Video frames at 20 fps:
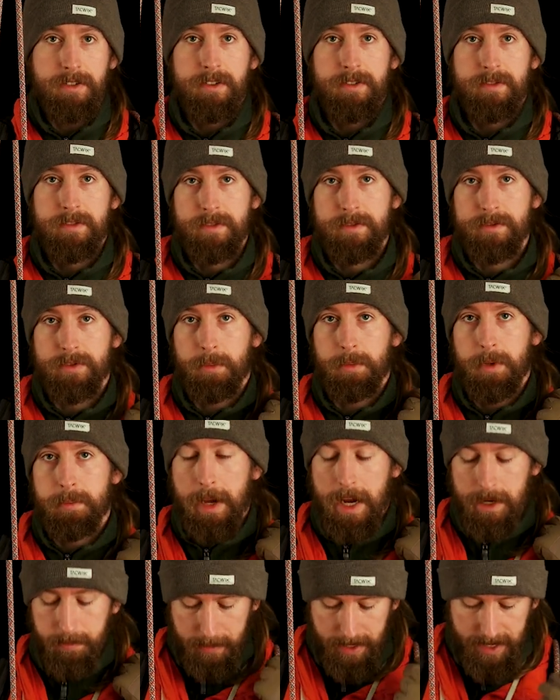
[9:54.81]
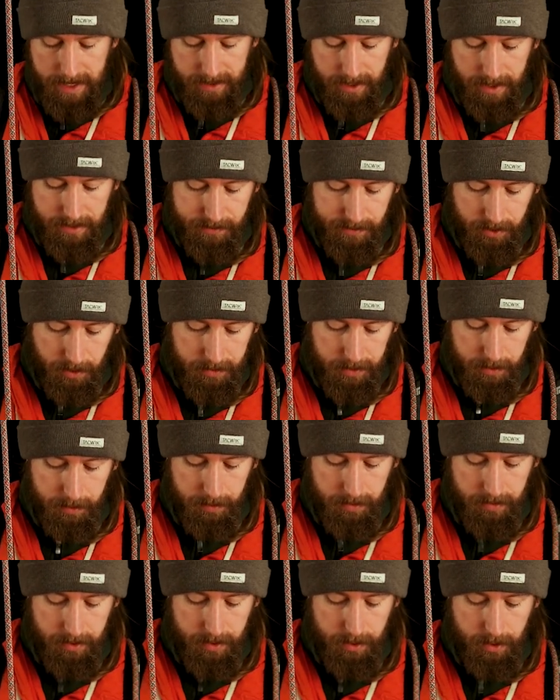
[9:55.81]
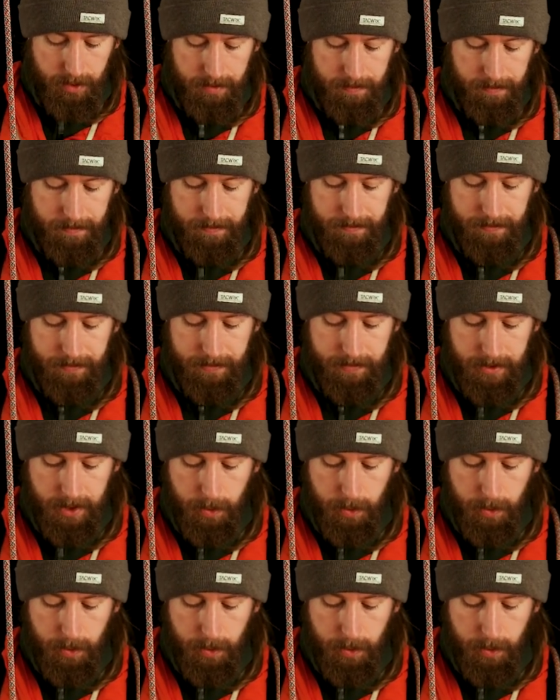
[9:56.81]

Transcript: from the backpack and from the